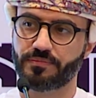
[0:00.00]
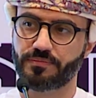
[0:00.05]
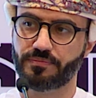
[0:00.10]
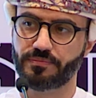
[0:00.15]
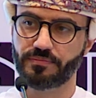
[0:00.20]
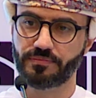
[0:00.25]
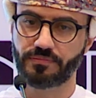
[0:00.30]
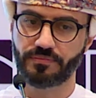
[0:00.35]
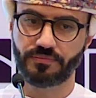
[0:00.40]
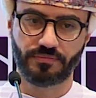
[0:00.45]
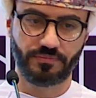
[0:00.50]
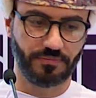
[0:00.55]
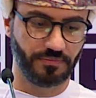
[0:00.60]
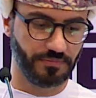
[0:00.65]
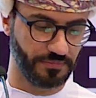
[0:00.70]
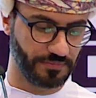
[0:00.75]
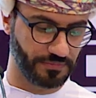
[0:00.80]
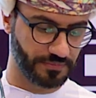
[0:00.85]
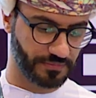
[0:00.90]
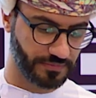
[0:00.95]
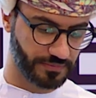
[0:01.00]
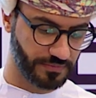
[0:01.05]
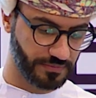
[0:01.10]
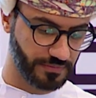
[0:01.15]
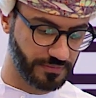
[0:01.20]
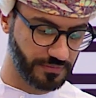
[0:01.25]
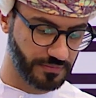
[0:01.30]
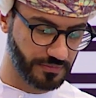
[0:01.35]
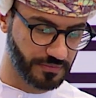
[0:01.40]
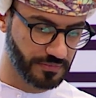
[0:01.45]

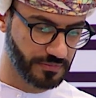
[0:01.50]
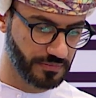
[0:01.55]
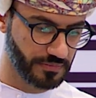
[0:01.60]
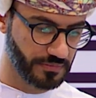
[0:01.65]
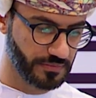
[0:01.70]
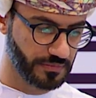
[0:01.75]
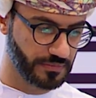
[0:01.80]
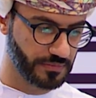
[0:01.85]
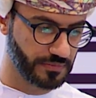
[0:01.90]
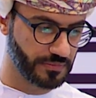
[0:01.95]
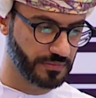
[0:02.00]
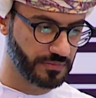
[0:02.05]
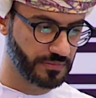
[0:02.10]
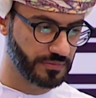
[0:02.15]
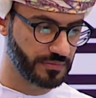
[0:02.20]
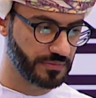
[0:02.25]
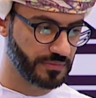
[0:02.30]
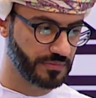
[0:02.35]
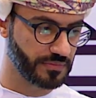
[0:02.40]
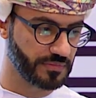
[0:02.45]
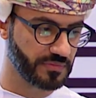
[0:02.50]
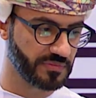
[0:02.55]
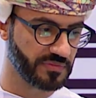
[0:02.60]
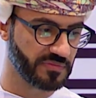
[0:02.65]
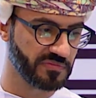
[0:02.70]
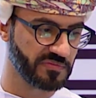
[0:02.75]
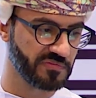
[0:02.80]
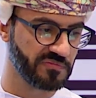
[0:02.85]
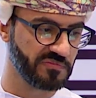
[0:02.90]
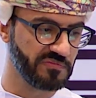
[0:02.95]
(silence)